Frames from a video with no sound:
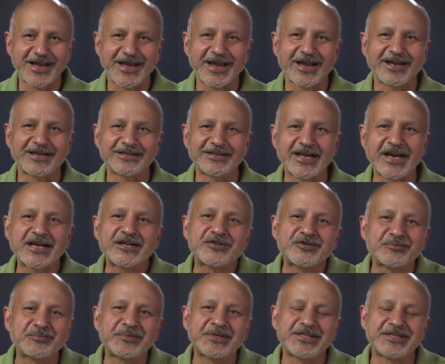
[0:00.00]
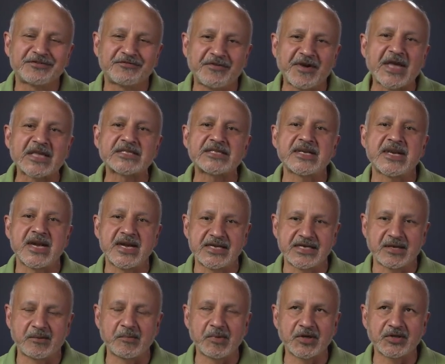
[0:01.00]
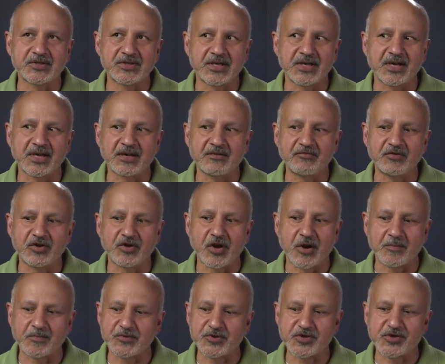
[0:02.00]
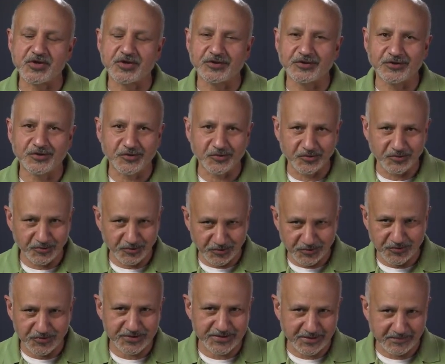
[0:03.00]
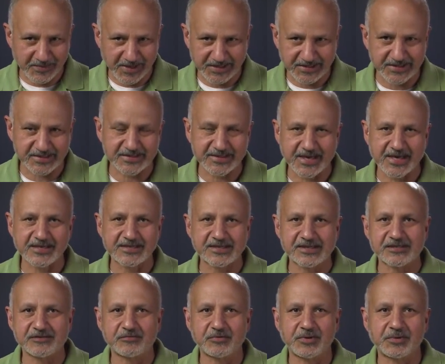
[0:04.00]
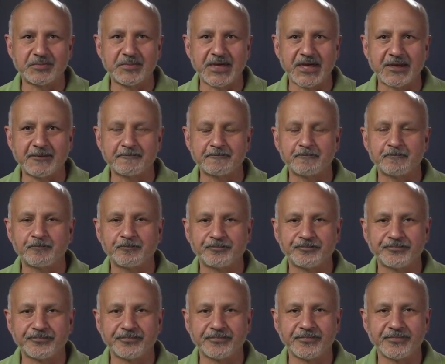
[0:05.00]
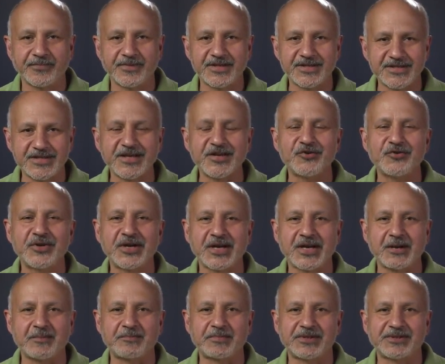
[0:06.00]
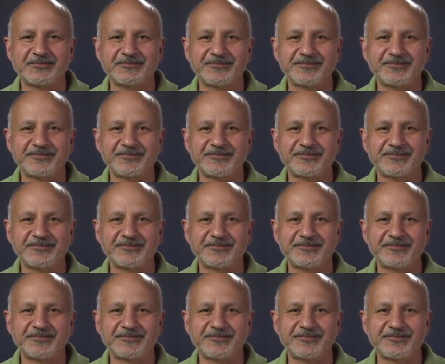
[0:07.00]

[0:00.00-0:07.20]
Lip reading: And that to me is fascinating because it will give you an opportunity to do some exercises with me. See you in a couple.